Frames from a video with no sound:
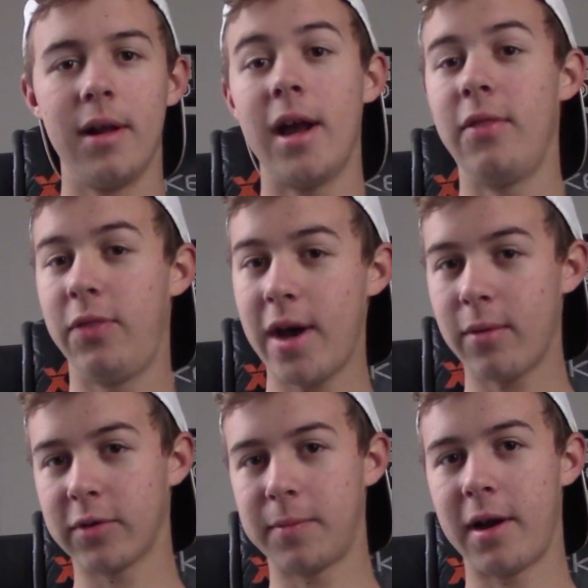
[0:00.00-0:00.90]
And
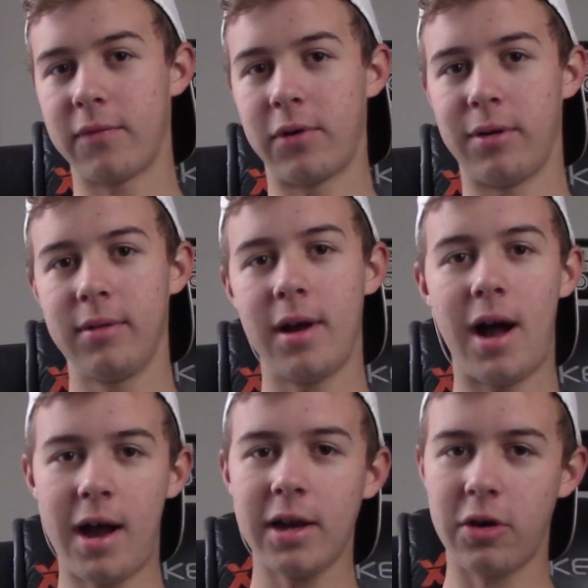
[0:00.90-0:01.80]
that was my fault.
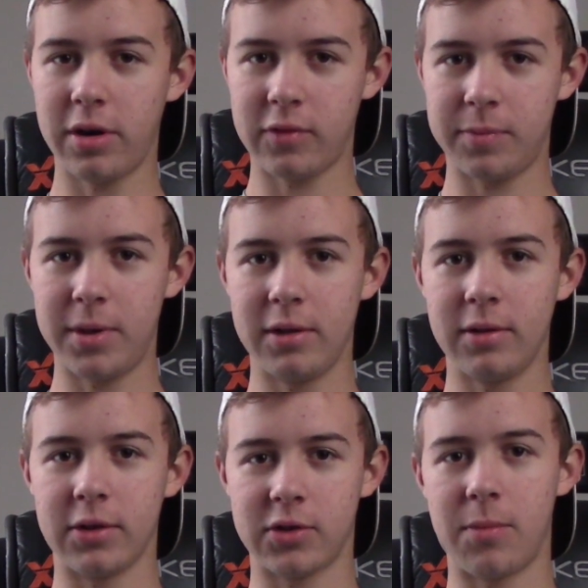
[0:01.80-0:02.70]
I could have
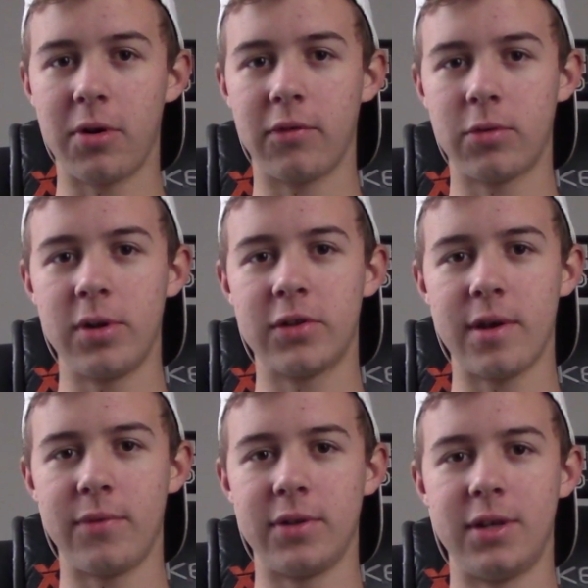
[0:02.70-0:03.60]
spent the summer of
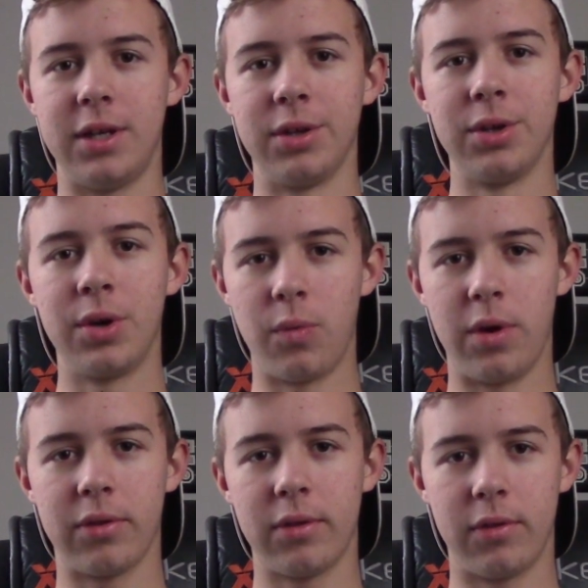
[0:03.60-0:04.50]
2017
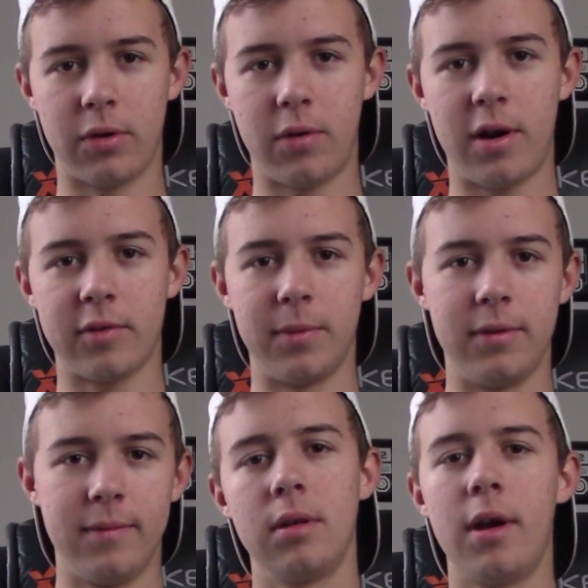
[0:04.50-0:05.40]
with the Crossmen.